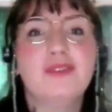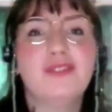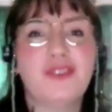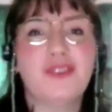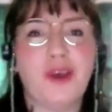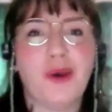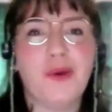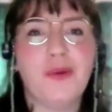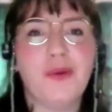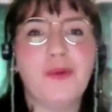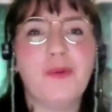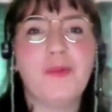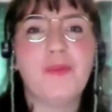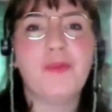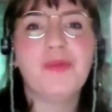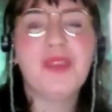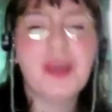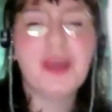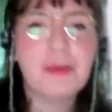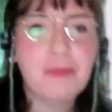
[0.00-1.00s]
So
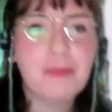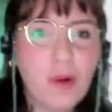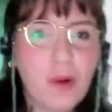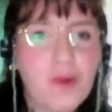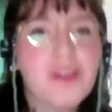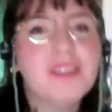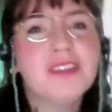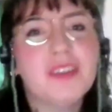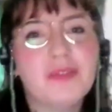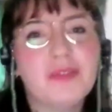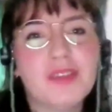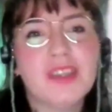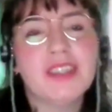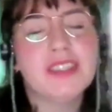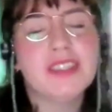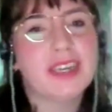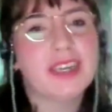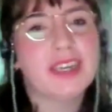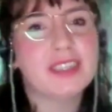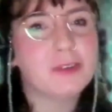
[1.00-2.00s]
the importance of
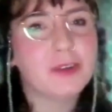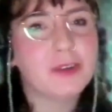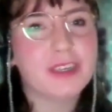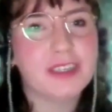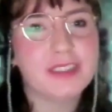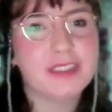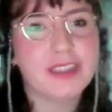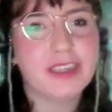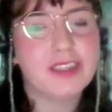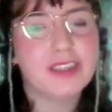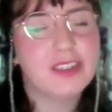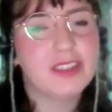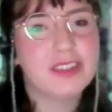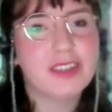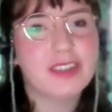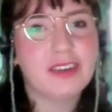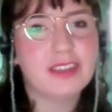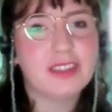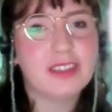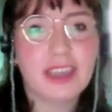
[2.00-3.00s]
third sector organizations
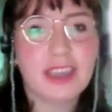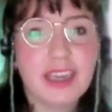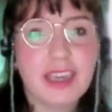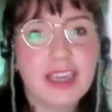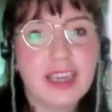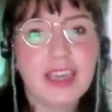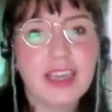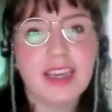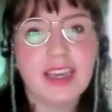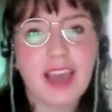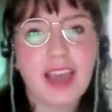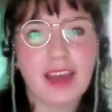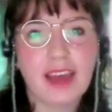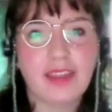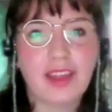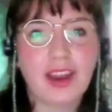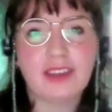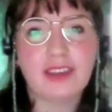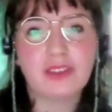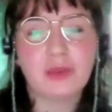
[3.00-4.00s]
here is key, and
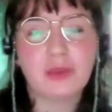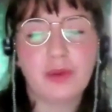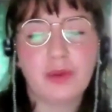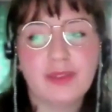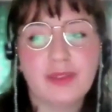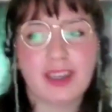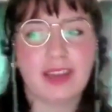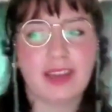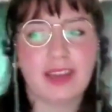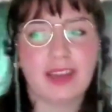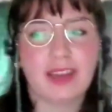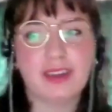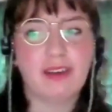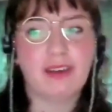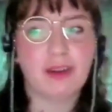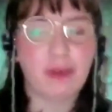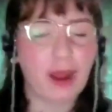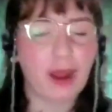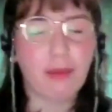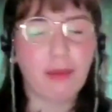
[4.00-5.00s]
the National Women's Council are
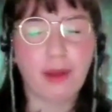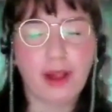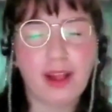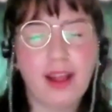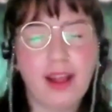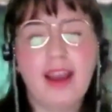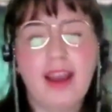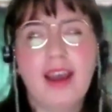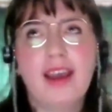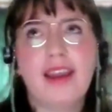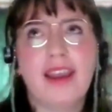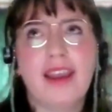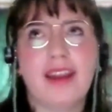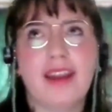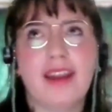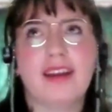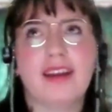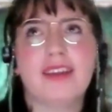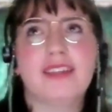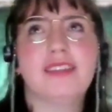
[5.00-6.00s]
incredible
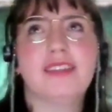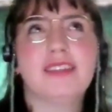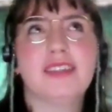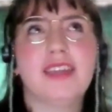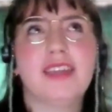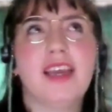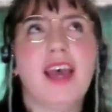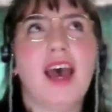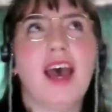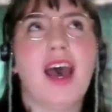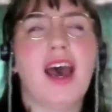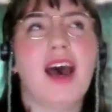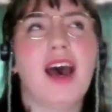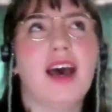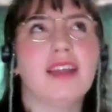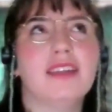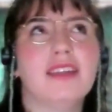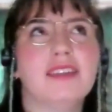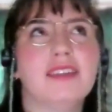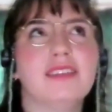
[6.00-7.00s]
in Ireland.
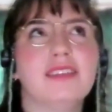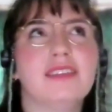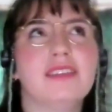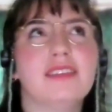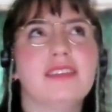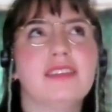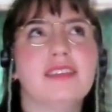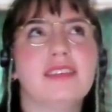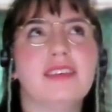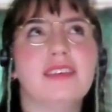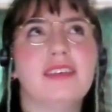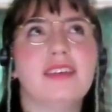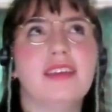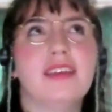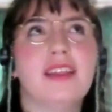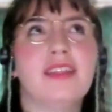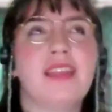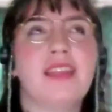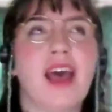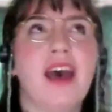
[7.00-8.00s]
And
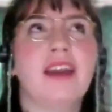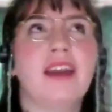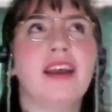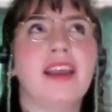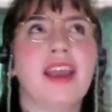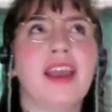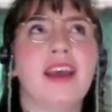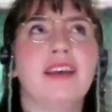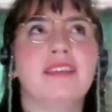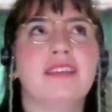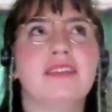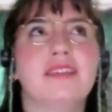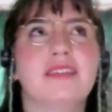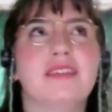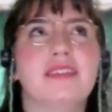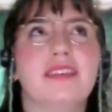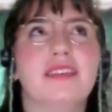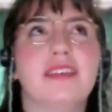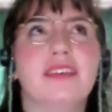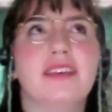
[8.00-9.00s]
that, I
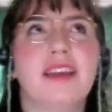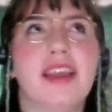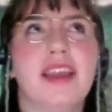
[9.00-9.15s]
guess,